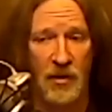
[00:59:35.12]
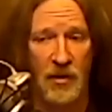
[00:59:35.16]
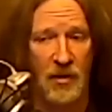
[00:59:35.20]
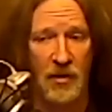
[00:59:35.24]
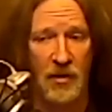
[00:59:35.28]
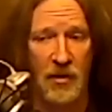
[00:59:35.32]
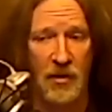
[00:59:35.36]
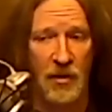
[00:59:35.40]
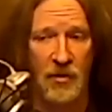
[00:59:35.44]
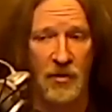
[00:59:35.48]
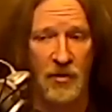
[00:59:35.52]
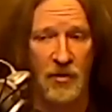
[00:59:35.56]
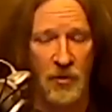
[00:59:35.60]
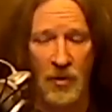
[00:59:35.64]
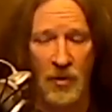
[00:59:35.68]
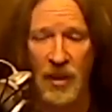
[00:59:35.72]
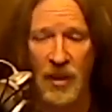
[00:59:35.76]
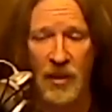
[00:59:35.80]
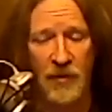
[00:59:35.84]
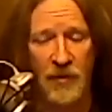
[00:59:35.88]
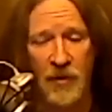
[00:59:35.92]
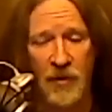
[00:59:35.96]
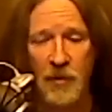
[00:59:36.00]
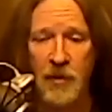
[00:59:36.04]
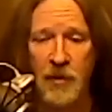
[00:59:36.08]
your
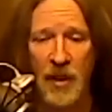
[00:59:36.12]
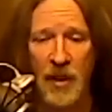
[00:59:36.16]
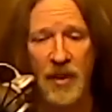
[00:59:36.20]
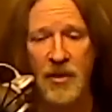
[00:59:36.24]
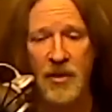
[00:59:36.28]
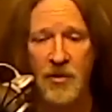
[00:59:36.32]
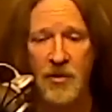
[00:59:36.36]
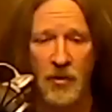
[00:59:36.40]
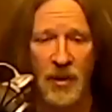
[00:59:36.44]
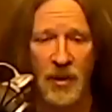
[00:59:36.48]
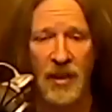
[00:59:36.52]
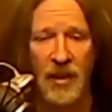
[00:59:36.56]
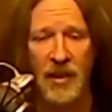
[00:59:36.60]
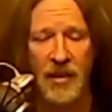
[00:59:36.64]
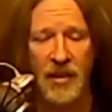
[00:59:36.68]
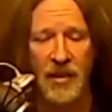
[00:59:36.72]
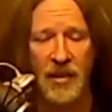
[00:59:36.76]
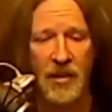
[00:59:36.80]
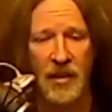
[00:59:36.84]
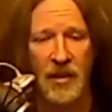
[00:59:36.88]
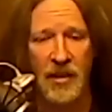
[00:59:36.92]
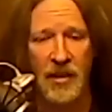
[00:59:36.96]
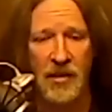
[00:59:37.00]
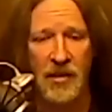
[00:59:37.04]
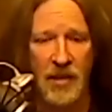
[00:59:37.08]
drill, if you plug a drill
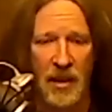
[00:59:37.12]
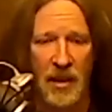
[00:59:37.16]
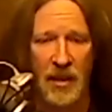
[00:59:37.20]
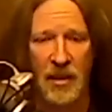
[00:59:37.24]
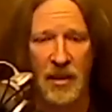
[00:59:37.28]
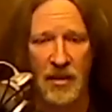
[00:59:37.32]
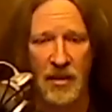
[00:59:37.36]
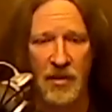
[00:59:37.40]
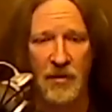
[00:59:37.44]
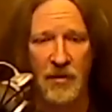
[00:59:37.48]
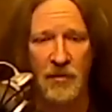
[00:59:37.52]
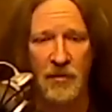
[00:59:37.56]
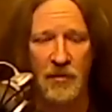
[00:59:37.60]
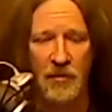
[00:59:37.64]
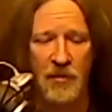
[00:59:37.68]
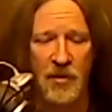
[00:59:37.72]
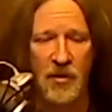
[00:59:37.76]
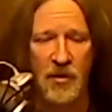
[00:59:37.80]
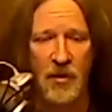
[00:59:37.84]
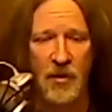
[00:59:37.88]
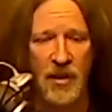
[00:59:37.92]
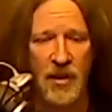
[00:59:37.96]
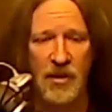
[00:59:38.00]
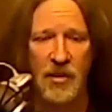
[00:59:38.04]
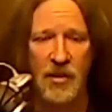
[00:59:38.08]
into this thing and you
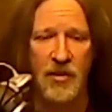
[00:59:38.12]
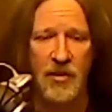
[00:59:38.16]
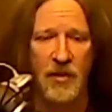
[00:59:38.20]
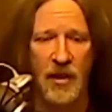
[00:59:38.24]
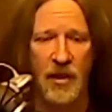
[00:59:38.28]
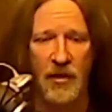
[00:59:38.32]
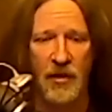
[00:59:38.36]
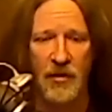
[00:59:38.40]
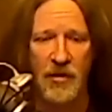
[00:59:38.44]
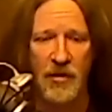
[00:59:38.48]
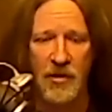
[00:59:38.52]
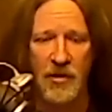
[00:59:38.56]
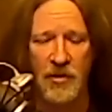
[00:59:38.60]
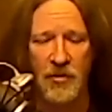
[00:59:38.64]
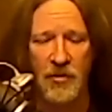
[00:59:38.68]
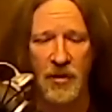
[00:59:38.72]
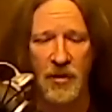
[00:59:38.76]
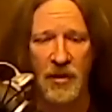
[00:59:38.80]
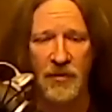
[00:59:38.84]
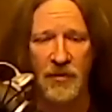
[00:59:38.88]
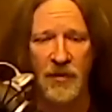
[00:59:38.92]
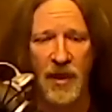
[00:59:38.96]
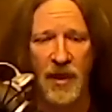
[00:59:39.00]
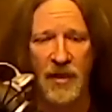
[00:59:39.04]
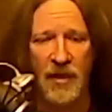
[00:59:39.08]
squeeze the trigger and your
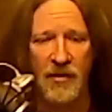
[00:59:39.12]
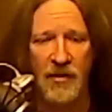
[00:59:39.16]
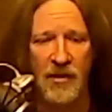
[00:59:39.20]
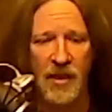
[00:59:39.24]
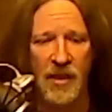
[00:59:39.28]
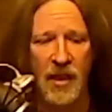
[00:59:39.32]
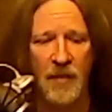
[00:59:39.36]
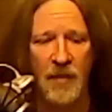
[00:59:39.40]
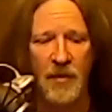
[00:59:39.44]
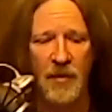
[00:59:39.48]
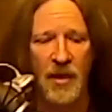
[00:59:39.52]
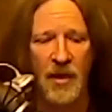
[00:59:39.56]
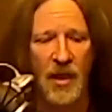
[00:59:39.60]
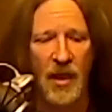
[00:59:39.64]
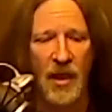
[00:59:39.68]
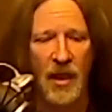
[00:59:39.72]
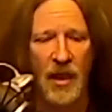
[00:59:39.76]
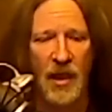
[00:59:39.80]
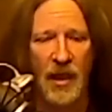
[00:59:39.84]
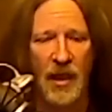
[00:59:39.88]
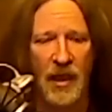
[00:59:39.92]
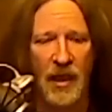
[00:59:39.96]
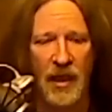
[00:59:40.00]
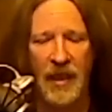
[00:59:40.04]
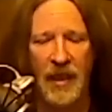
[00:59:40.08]
drill fires up,
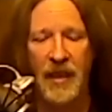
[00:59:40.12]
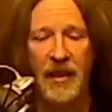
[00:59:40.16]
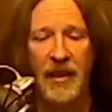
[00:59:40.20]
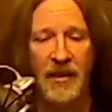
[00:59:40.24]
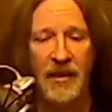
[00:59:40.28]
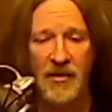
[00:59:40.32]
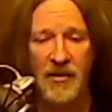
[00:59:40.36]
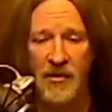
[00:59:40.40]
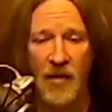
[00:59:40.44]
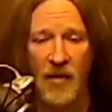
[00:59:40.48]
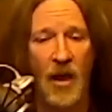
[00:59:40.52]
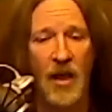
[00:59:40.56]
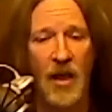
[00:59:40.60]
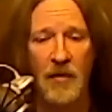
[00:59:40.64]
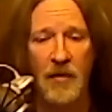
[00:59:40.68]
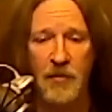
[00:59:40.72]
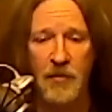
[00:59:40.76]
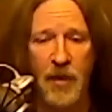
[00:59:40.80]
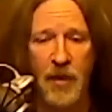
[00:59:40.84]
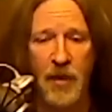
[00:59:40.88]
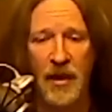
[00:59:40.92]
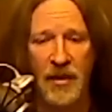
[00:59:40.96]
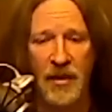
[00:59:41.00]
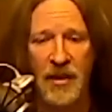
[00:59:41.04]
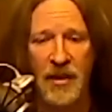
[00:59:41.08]
it is not
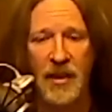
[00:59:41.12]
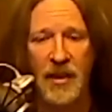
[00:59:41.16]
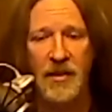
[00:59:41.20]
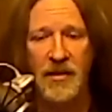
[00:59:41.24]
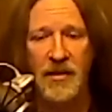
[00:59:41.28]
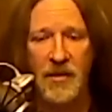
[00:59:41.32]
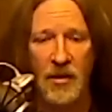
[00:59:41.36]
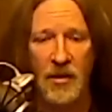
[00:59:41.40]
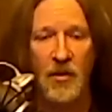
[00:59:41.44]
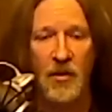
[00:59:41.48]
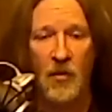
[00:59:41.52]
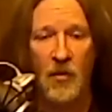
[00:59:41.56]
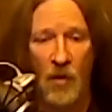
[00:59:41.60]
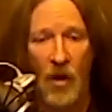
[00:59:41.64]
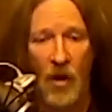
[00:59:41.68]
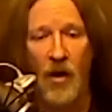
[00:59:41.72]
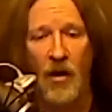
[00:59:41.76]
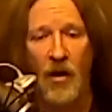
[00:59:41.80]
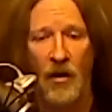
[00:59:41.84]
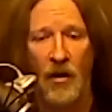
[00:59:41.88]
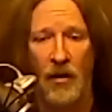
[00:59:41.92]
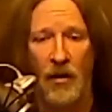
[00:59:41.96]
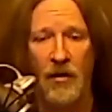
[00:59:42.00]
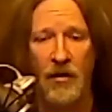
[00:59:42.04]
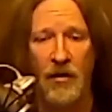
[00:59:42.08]
plugged into the
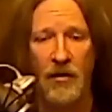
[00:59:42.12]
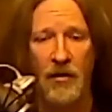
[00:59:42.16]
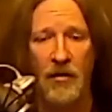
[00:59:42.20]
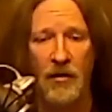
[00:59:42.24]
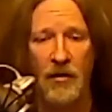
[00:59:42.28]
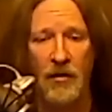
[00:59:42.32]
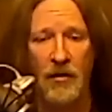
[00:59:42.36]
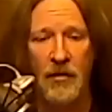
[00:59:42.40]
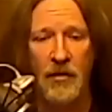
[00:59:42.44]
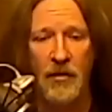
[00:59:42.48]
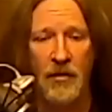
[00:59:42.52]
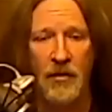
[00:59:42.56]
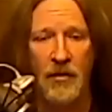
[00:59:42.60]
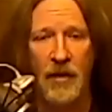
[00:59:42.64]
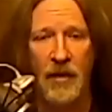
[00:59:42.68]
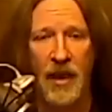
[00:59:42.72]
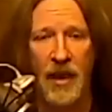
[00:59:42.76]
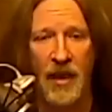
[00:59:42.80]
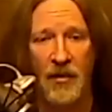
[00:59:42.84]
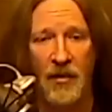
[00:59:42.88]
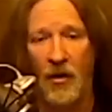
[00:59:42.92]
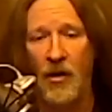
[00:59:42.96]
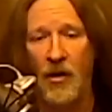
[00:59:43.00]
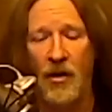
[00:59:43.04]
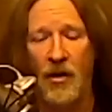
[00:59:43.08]
wall
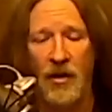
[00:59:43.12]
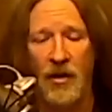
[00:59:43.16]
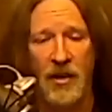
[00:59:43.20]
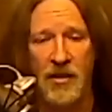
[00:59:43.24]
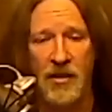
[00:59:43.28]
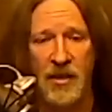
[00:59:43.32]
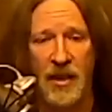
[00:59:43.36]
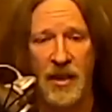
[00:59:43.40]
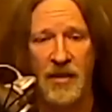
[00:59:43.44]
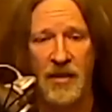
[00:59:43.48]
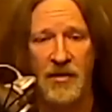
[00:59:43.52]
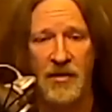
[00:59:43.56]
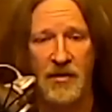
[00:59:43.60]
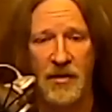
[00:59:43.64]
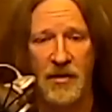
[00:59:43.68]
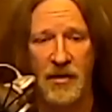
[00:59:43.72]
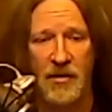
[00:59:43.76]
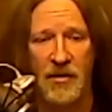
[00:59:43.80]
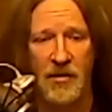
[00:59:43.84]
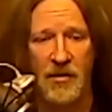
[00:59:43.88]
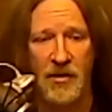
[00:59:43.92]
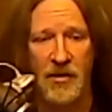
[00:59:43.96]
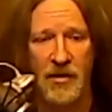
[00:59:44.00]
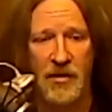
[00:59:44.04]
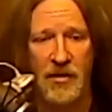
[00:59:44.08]
at all.
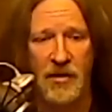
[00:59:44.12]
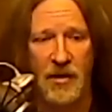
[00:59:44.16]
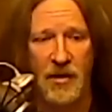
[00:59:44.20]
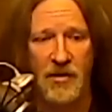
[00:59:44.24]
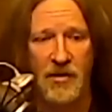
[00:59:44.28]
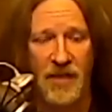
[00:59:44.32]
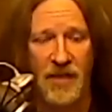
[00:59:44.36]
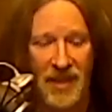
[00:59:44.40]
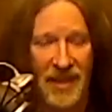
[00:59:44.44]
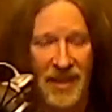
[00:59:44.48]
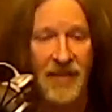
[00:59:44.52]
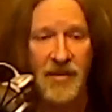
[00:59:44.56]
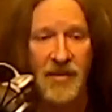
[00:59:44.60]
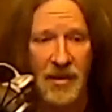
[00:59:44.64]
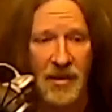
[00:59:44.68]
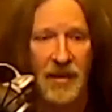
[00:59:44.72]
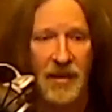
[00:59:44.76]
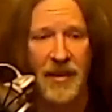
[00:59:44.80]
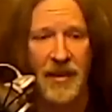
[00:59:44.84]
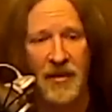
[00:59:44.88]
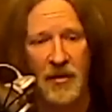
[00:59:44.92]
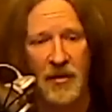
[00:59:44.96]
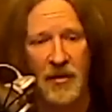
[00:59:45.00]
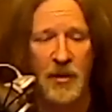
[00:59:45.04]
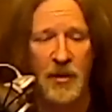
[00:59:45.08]
There's an
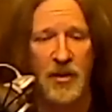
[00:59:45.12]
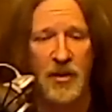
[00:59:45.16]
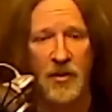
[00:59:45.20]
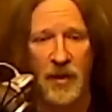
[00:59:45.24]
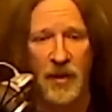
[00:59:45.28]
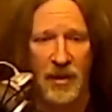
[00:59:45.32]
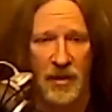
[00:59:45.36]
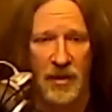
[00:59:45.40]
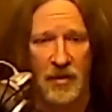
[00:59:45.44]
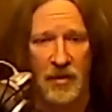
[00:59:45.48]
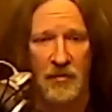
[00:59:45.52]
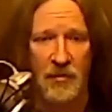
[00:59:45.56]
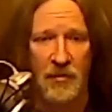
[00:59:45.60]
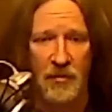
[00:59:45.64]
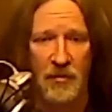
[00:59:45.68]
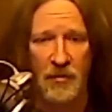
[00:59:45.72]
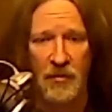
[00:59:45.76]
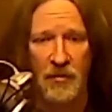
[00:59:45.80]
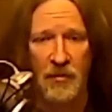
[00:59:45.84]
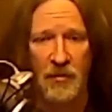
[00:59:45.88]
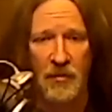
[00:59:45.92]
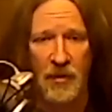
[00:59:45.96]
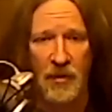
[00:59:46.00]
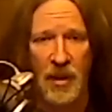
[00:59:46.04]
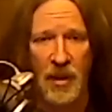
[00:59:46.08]
insulator between them.
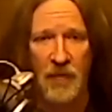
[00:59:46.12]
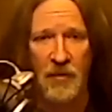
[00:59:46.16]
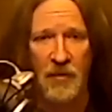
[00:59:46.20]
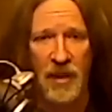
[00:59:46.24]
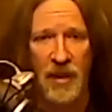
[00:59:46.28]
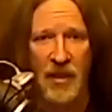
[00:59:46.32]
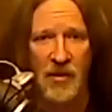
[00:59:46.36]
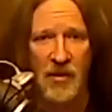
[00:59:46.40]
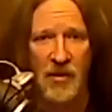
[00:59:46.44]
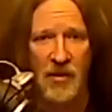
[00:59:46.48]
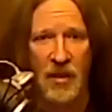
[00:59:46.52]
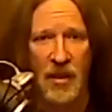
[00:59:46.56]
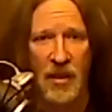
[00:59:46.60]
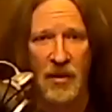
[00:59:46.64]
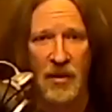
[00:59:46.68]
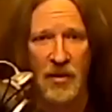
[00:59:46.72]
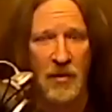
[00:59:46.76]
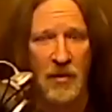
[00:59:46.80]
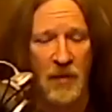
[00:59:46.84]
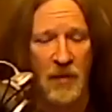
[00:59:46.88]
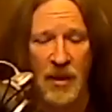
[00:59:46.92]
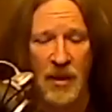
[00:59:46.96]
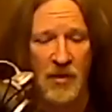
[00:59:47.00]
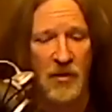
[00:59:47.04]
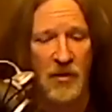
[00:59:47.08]
You may as
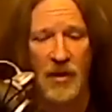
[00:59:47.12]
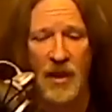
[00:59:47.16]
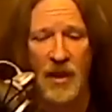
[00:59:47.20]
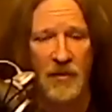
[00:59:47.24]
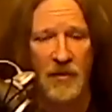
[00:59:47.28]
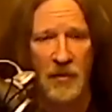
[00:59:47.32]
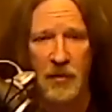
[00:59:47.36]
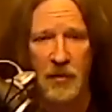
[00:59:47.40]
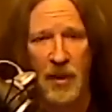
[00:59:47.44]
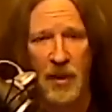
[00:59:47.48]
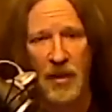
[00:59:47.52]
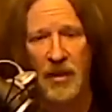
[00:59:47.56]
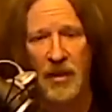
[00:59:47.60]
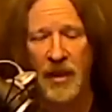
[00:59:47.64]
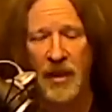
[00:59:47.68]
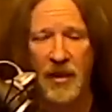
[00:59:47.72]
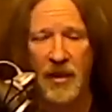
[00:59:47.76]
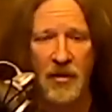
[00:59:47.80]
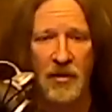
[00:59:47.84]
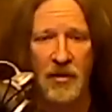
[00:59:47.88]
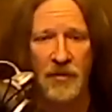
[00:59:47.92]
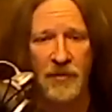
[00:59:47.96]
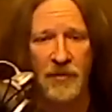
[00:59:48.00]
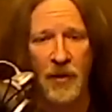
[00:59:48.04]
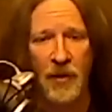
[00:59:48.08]
well have the plug laying
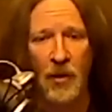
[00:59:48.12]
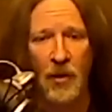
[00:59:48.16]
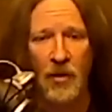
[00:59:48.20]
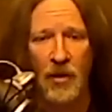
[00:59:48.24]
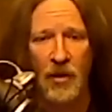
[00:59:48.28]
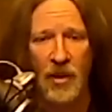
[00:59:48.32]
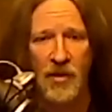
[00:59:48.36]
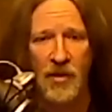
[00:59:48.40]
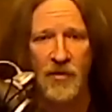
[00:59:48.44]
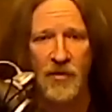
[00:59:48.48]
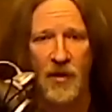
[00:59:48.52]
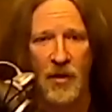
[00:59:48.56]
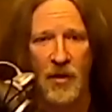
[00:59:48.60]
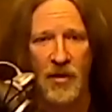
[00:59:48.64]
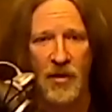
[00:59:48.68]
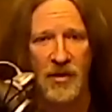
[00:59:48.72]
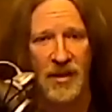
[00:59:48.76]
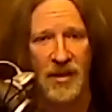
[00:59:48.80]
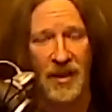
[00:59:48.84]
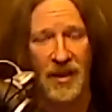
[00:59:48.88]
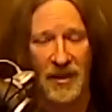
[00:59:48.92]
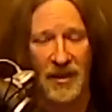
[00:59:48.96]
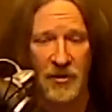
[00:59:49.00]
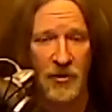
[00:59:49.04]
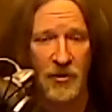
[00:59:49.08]
on the floor as far as
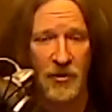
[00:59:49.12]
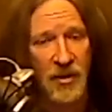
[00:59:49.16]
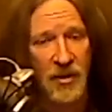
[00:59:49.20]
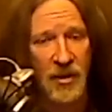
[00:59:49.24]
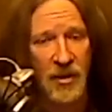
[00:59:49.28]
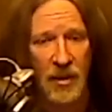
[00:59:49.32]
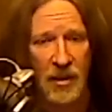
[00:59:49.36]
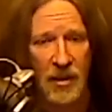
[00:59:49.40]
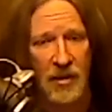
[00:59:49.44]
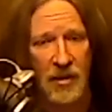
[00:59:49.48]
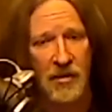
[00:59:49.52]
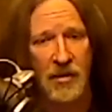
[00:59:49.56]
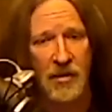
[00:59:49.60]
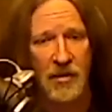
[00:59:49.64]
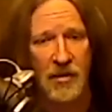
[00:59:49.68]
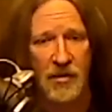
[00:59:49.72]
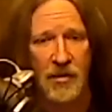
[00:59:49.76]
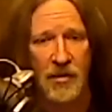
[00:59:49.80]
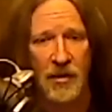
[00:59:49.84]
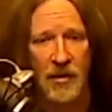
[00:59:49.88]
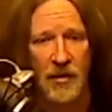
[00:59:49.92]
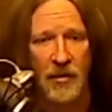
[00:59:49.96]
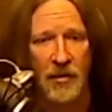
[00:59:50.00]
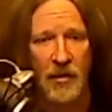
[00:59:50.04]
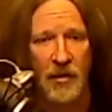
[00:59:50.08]
electricity is
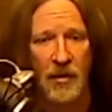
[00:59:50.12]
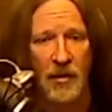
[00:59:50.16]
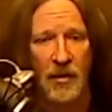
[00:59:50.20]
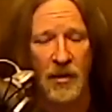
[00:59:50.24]
concerned.